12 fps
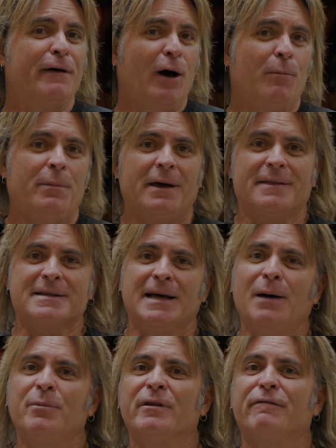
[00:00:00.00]
of help, at the
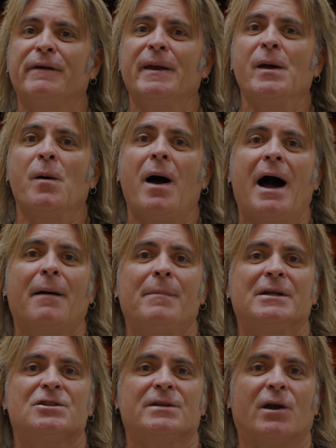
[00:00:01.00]
top of the video, I
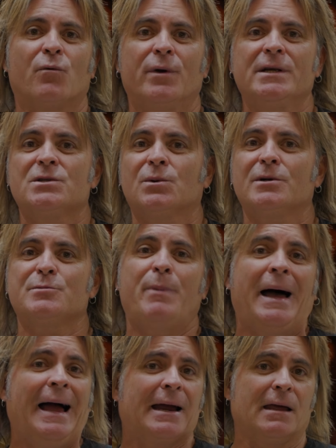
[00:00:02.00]
mentioned a resource
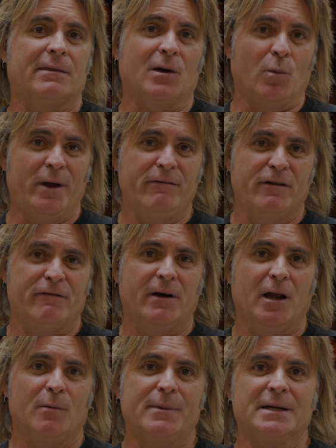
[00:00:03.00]
packet that we've
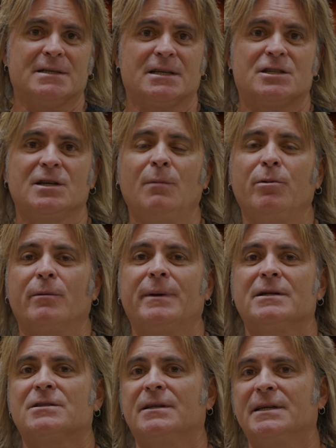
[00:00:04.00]
developed as a
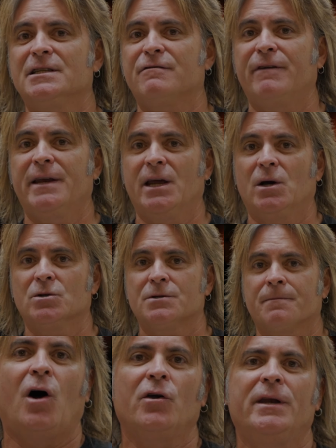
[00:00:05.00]
supplement to these videos.
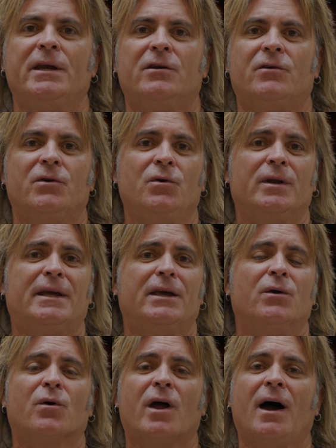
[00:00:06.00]
All you need to do to get
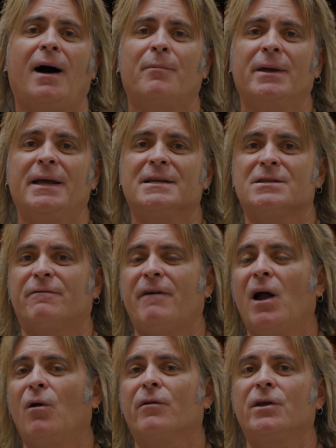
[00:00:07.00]
your copy is to
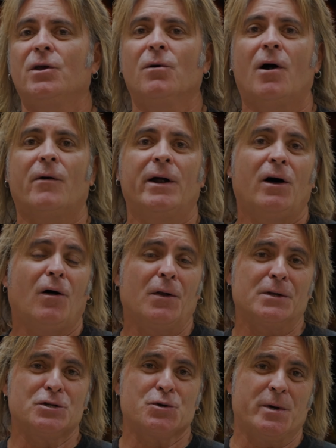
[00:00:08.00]
follow the URL
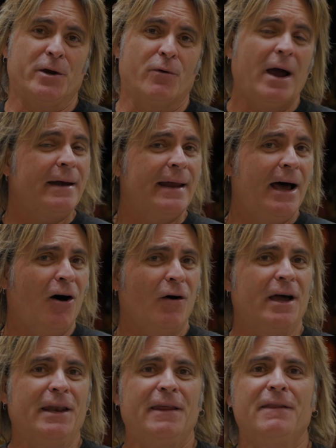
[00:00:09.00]
on the screen right now
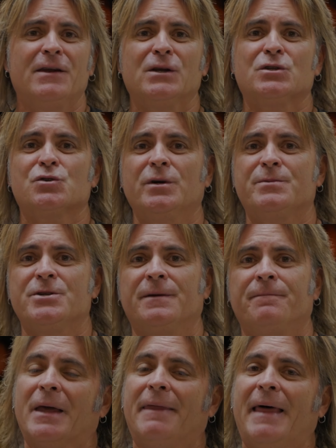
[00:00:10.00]
and in the description,
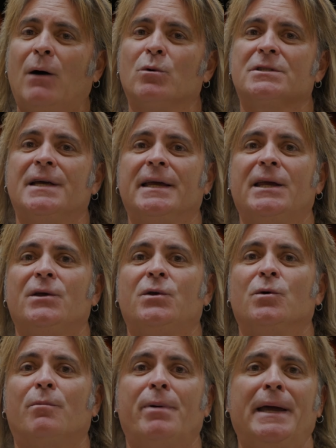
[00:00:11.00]
and that will take you
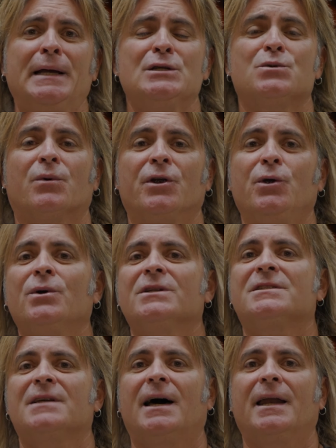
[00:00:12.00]
to a page where you can
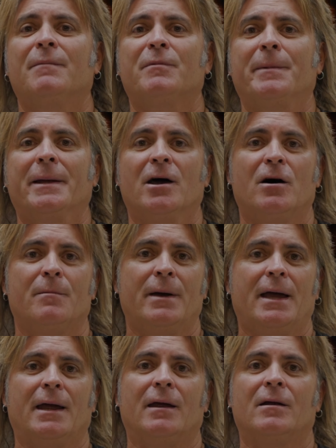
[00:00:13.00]
sign up to become
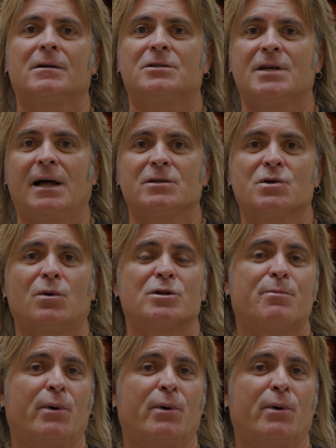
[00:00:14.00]
a Challenge Course